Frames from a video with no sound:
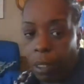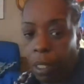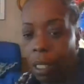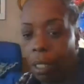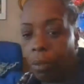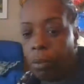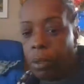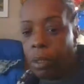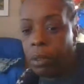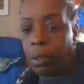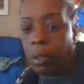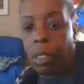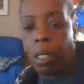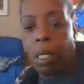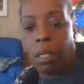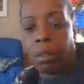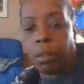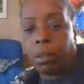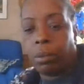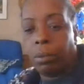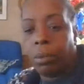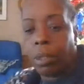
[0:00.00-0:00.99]
o'clock, one
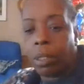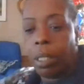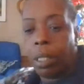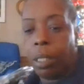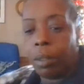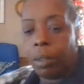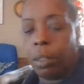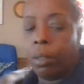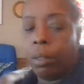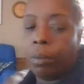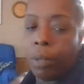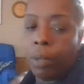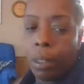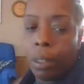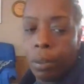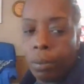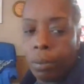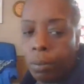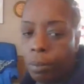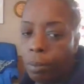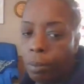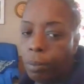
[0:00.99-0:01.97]
o'clock, two o'clock. Don't know.